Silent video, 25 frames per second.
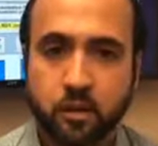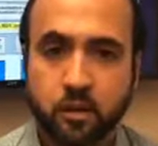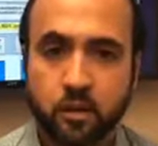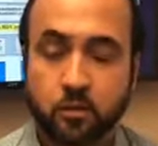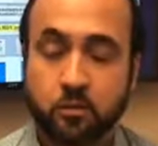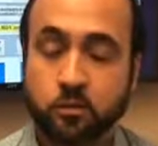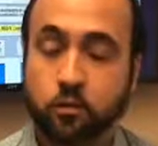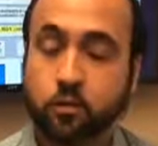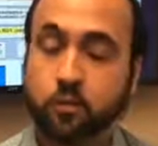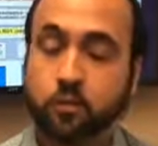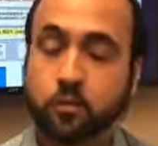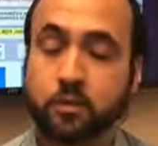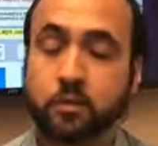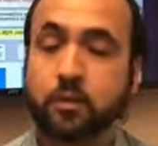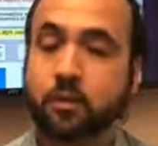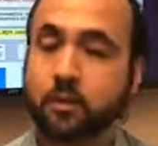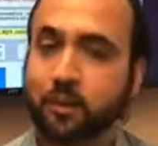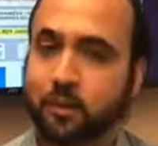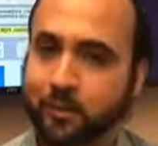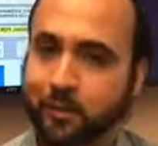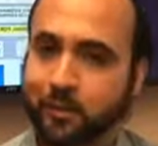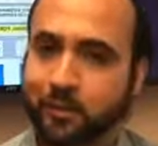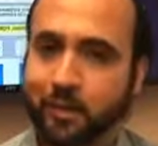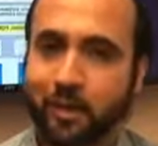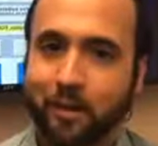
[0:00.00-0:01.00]
Excuse me,
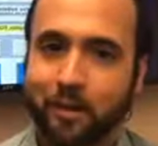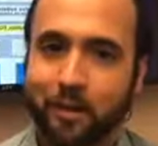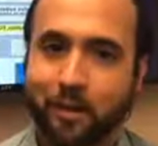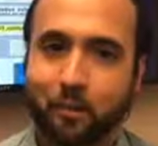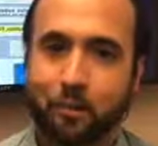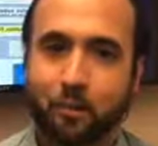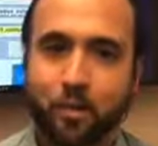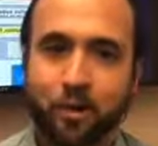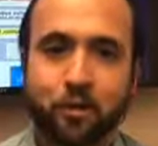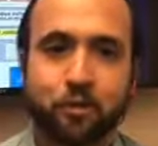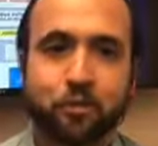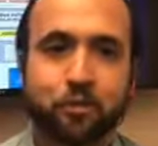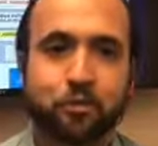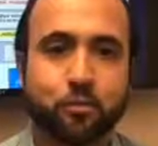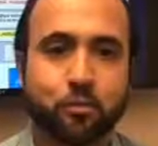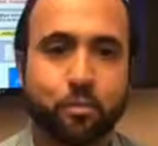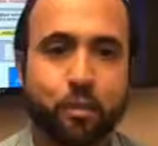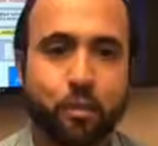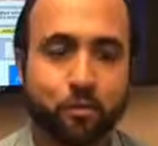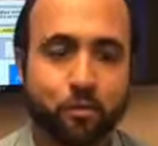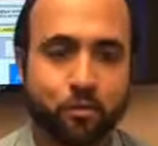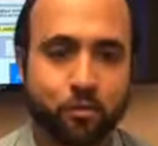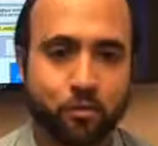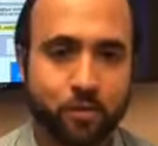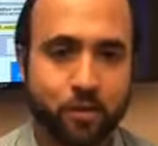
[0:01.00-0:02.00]
I, I, I want to use the
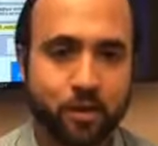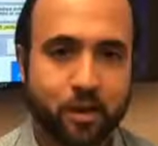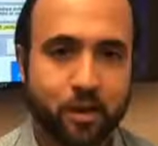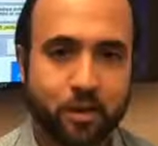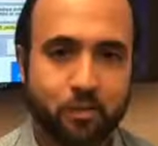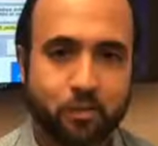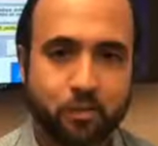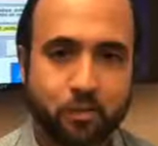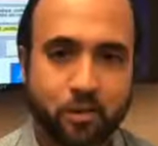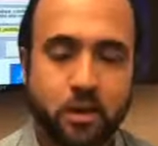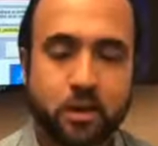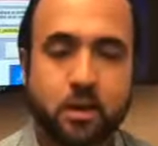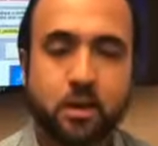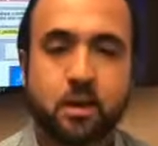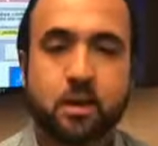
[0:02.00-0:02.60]
proper terminology.